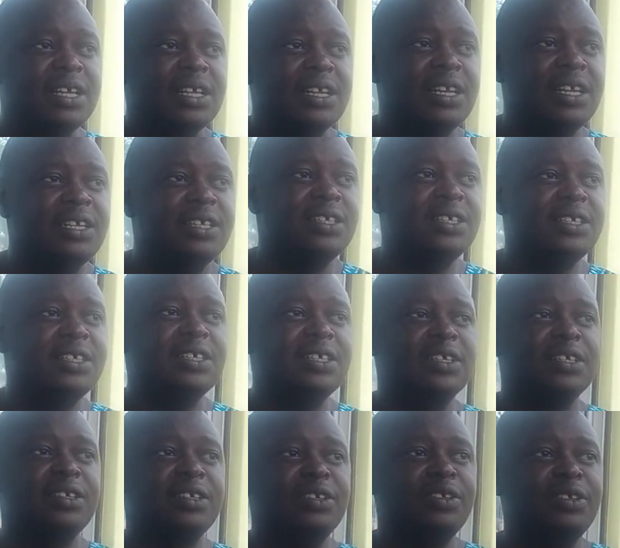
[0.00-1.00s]
like
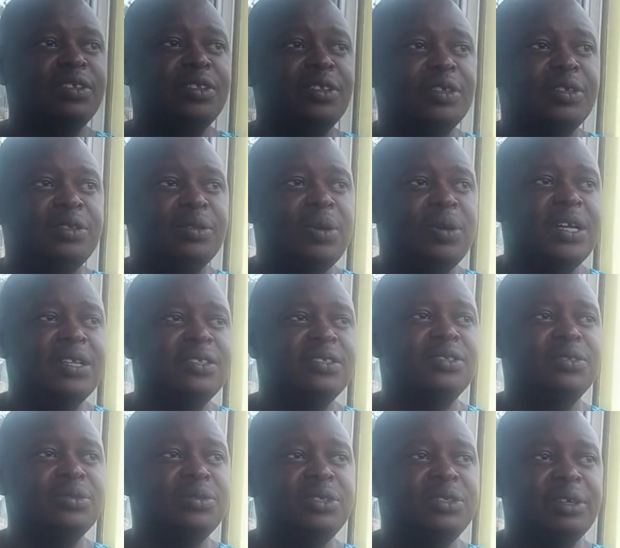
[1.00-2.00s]
the ones
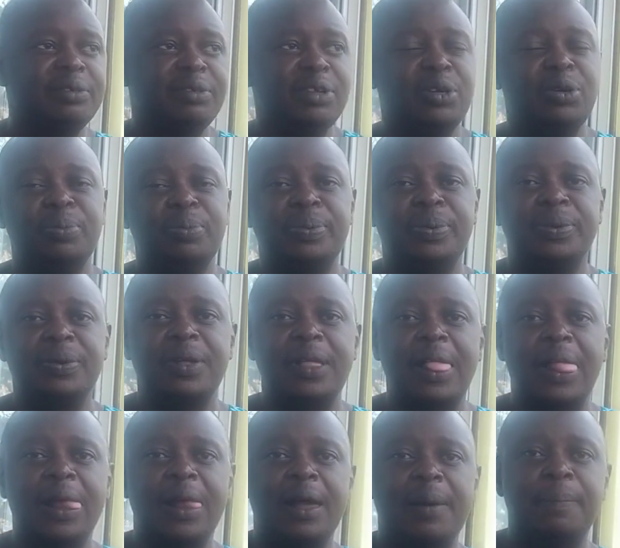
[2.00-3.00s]
who develop
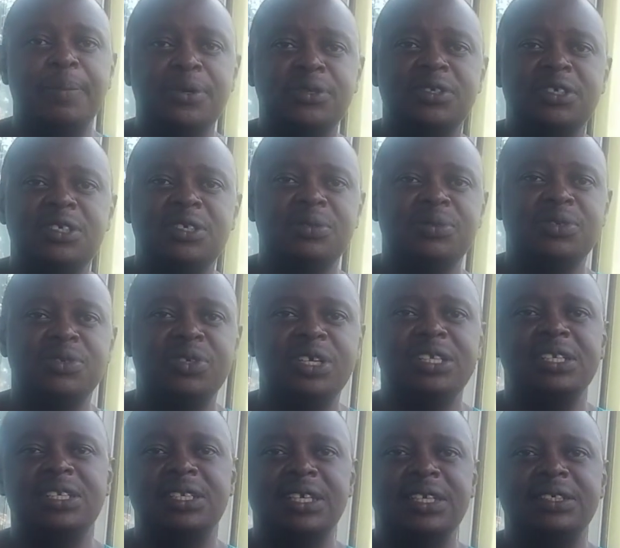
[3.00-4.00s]
a positive straight
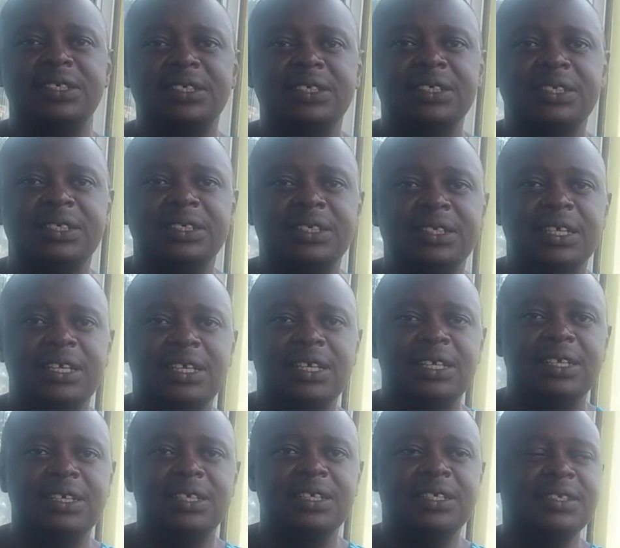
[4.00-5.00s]
leg
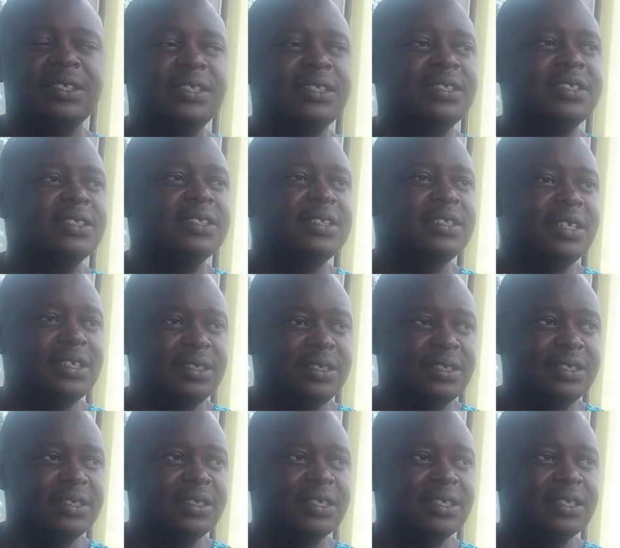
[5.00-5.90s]
raise test.